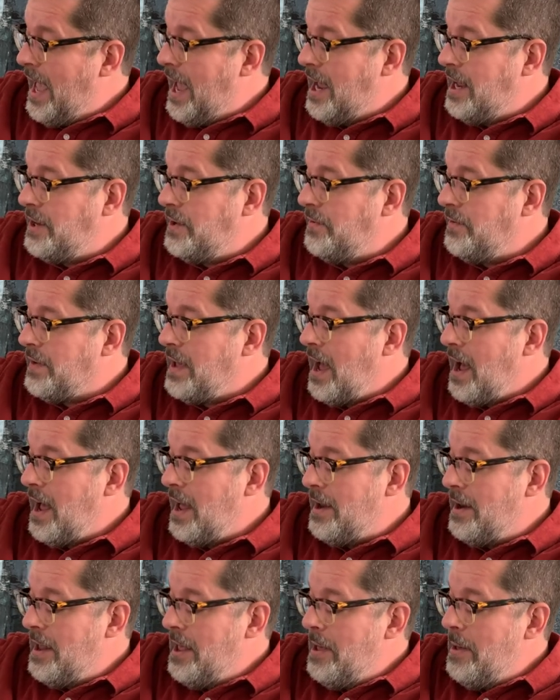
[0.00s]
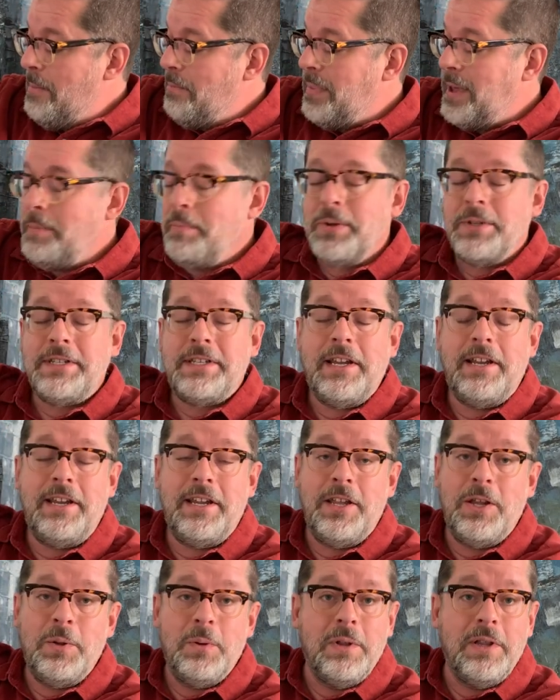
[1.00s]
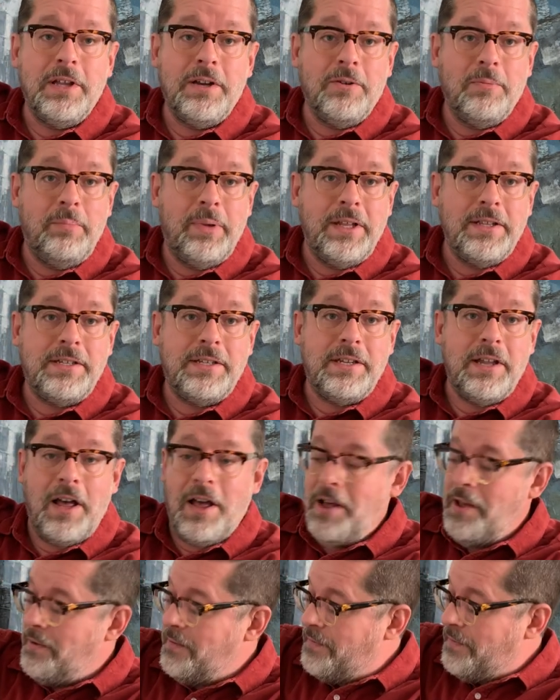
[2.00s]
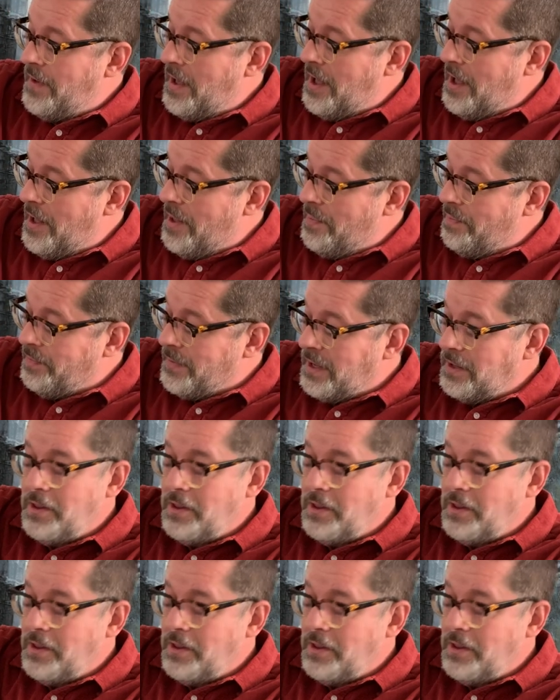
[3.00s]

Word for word: and you've got people sending you little bits of um,